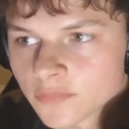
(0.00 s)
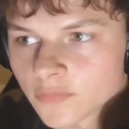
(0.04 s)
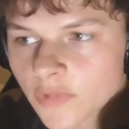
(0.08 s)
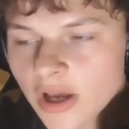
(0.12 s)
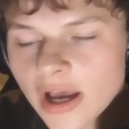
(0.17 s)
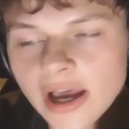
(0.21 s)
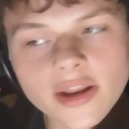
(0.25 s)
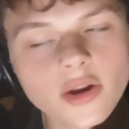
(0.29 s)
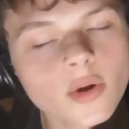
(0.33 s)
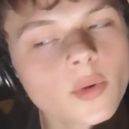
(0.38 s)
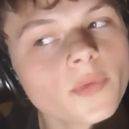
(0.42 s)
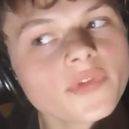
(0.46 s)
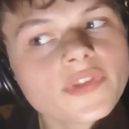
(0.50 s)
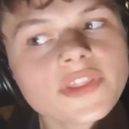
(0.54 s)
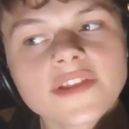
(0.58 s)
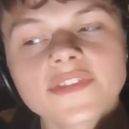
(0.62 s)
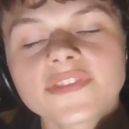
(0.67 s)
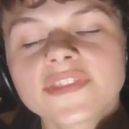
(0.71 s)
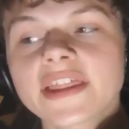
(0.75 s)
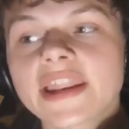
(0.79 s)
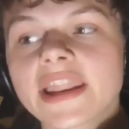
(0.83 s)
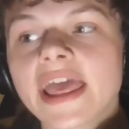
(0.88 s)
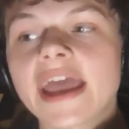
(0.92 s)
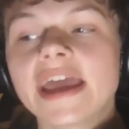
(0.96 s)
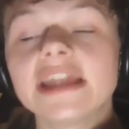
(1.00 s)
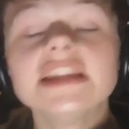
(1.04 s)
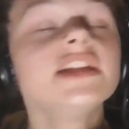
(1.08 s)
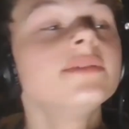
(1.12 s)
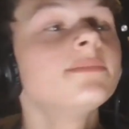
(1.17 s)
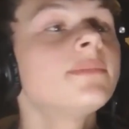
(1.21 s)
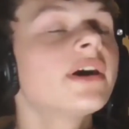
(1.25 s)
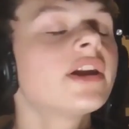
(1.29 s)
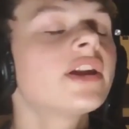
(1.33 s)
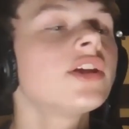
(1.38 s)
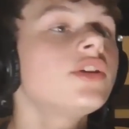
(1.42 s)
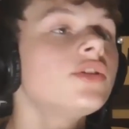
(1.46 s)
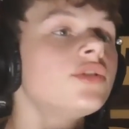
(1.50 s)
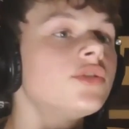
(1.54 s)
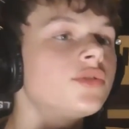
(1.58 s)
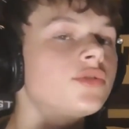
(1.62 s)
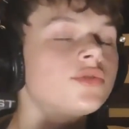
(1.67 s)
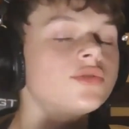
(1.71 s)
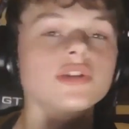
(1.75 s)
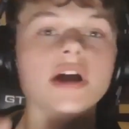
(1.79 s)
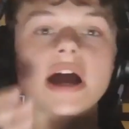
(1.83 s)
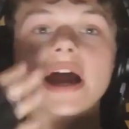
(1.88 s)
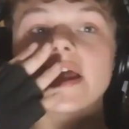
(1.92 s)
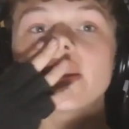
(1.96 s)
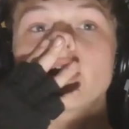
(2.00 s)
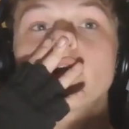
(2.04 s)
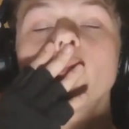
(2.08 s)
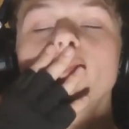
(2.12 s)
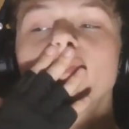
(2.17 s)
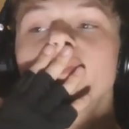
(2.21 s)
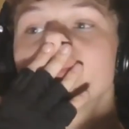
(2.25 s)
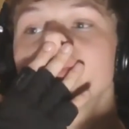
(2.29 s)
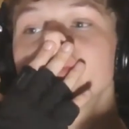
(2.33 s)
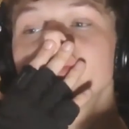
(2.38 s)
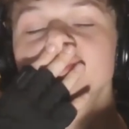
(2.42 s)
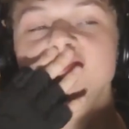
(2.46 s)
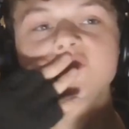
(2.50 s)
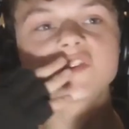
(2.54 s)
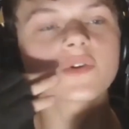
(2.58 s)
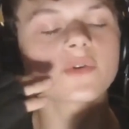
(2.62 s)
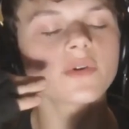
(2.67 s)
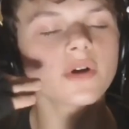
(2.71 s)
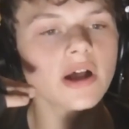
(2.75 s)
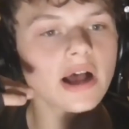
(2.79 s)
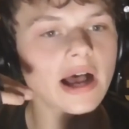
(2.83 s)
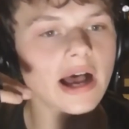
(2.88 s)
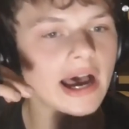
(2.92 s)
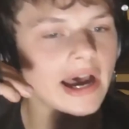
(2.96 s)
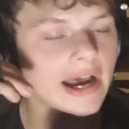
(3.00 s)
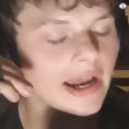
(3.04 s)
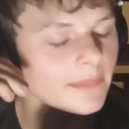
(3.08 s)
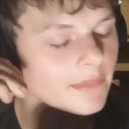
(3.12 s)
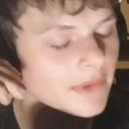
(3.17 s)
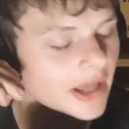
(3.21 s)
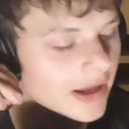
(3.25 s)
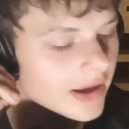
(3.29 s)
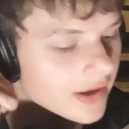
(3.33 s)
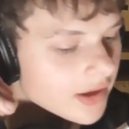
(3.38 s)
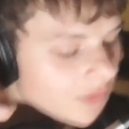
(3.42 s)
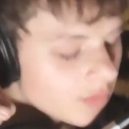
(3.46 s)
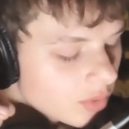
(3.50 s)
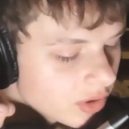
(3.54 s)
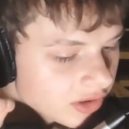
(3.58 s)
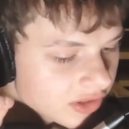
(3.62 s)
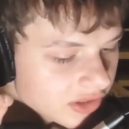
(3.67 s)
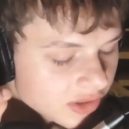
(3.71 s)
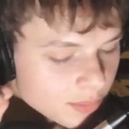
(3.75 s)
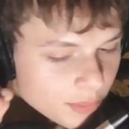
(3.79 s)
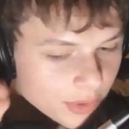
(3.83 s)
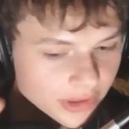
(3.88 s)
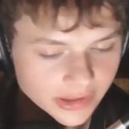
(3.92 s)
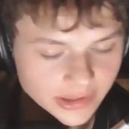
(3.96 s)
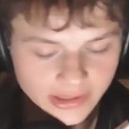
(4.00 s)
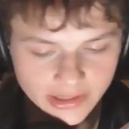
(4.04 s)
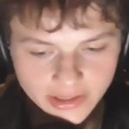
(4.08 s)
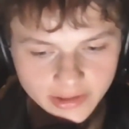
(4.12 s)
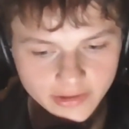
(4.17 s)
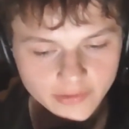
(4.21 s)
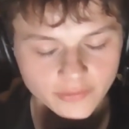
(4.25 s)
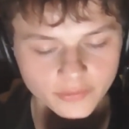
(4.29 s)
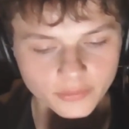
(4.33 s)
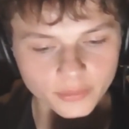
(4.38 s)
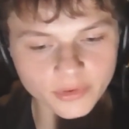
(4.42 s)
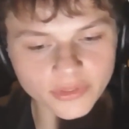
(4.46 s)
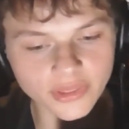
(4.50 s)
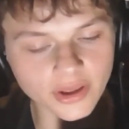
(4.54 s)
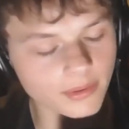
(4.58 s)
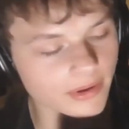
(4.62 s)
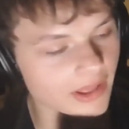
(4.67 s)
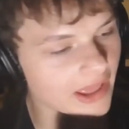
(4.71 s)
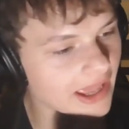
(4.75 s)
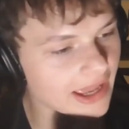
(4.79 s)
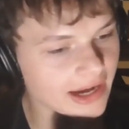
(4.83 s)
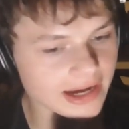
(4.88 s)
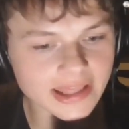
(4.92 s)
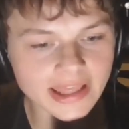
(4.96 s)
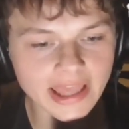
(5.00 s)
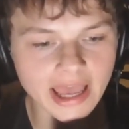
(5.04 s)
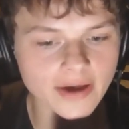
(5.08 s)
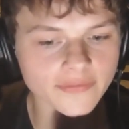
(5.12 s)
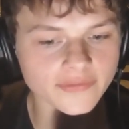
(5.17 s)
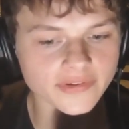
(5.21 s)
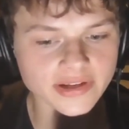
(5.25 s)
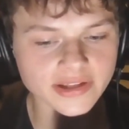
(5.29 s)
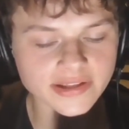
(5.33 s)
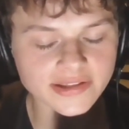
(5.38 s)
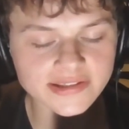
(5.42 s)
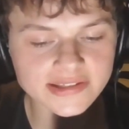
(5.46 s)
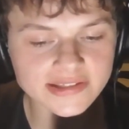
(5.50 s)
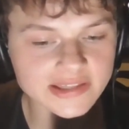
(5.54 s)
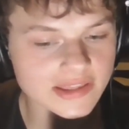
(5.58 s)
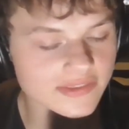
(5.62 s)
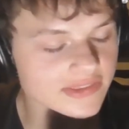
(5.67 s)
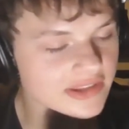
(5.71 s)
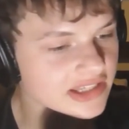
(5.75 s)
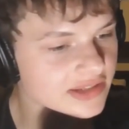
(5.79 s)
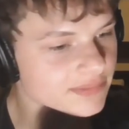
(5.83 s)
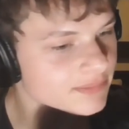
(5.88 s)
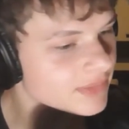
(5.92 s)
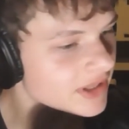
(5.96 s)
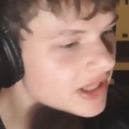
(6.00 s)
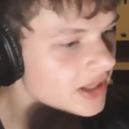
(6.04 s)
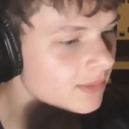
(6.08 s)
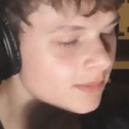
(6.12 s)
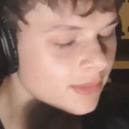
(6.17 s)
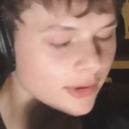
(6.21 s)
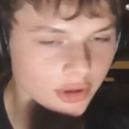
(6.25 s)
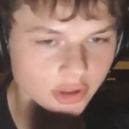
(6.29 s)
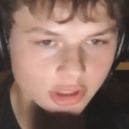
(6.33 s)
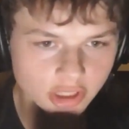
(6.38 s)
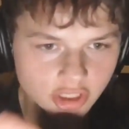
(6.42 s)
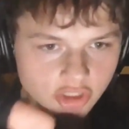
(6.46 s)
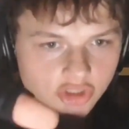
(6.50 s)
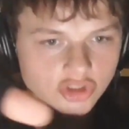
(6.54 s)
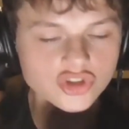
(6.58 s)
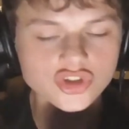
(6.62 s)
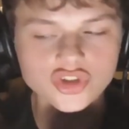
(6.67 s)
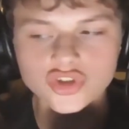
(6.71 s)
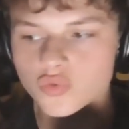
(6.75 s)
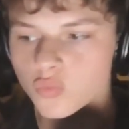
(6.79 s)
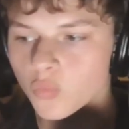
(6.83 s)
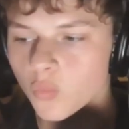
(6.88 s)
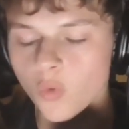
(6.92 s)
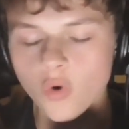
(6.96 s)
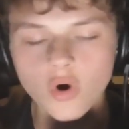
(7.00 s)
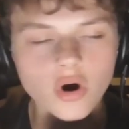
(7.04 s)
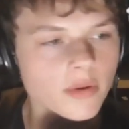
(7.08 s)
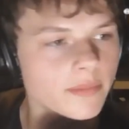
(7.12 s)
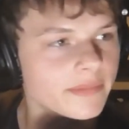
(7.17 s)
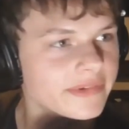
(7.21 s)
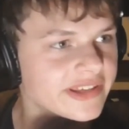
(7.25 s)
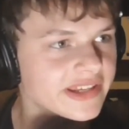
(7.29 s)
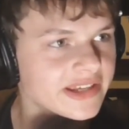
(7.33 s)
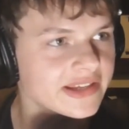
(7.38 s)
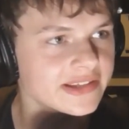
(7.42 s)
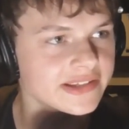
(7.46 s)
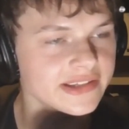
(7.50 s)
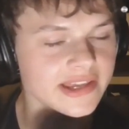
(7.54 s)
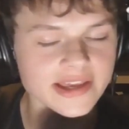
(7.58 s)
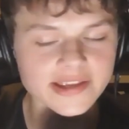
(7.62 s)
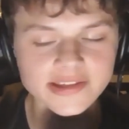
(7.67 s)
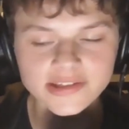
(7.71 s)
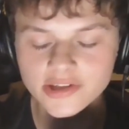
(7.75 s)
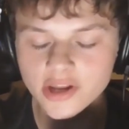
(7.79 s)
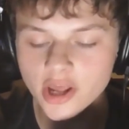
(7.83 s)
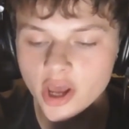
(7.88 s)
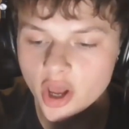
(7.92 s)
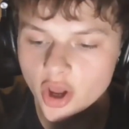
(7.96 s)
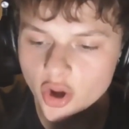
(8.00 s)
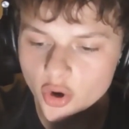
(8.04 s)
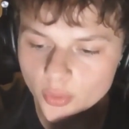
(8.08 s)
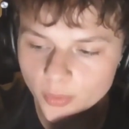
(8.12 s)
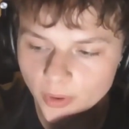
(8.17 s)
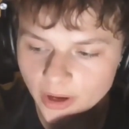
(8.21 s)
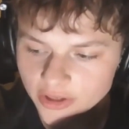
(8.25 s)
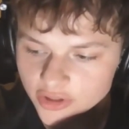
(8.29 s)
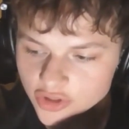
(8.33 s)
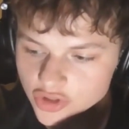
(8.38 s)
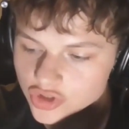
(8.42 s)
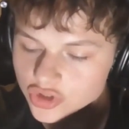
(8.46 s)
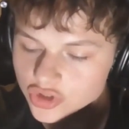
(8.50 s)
I don't think that anybody who I'm not going to believe without any evidence that these people in swarms exist who get